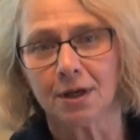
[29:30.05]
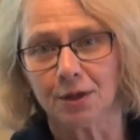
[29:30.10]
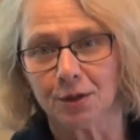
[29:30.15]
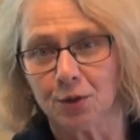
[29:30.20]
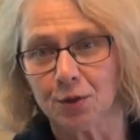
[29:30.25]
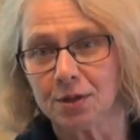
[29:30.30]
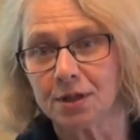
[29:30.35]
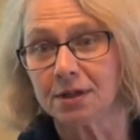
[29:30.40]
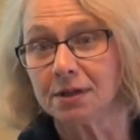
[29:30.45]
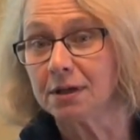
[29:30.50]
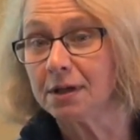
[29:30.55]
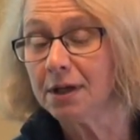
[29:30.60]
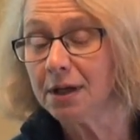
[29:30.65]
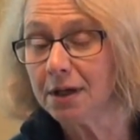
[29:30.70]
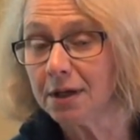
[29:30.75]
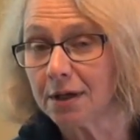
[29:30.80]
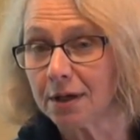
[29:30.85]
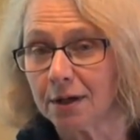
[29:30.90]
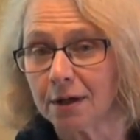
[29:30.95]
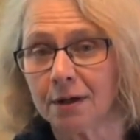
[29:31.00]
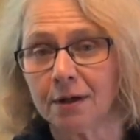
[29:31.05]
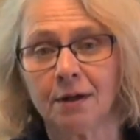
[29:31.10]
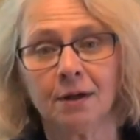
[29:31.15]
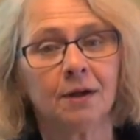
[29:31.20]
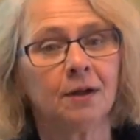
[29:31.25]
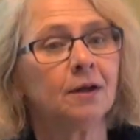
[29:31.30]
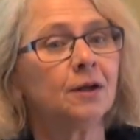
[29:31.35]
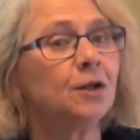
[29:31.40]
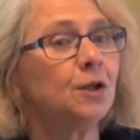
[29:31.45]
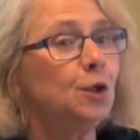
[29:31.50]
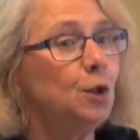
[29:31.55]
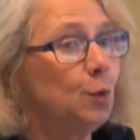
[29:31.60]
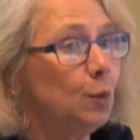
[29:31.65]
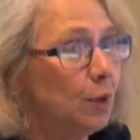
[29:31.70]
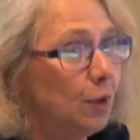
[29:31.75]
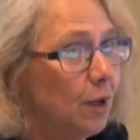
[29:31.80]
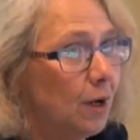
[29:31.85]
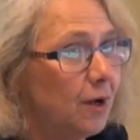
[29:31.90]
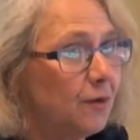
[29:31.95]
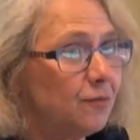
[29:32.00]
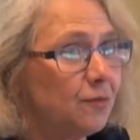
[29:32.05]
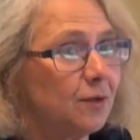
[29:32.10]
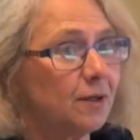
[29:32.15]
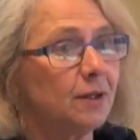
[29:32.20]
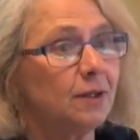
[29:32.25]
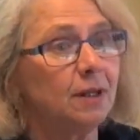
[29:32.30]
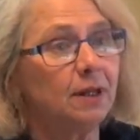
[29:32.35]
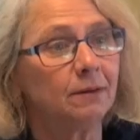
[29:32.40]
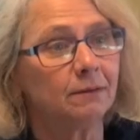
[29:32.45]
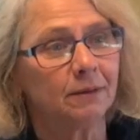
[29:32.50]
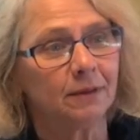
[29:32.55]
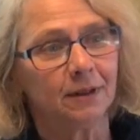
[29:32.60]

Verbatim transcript: and you didn't hear, you will often